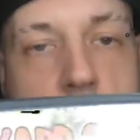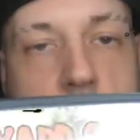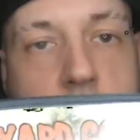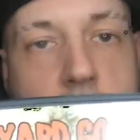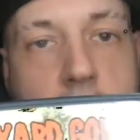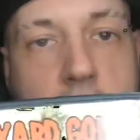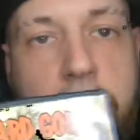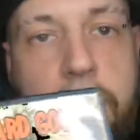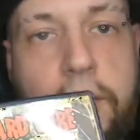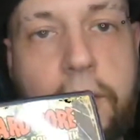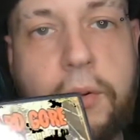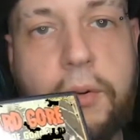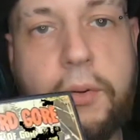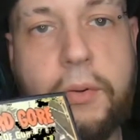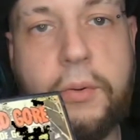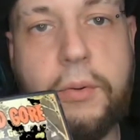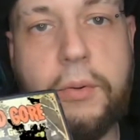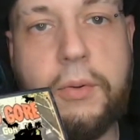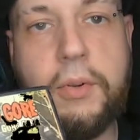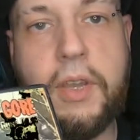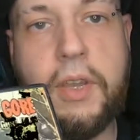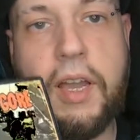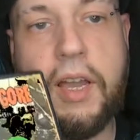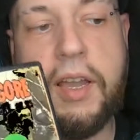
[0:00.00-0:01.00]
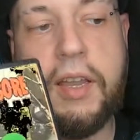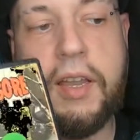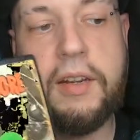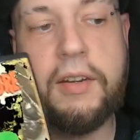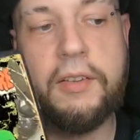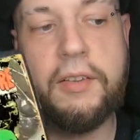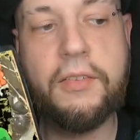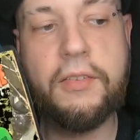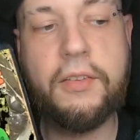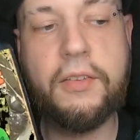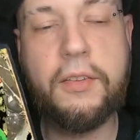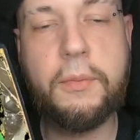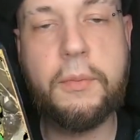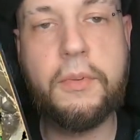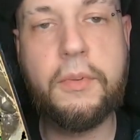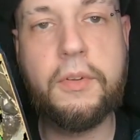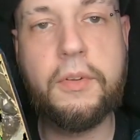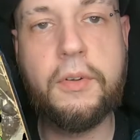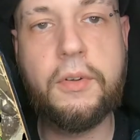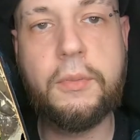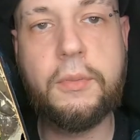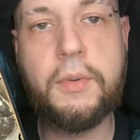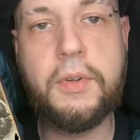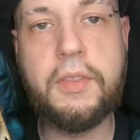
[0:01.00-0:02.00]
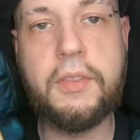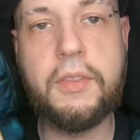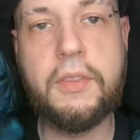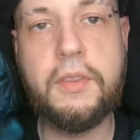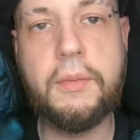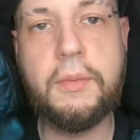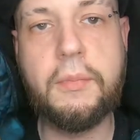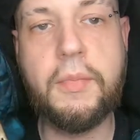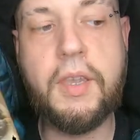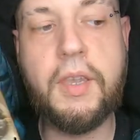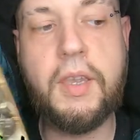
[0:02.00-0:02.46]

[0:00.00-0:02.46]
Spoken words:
although kind of similar with the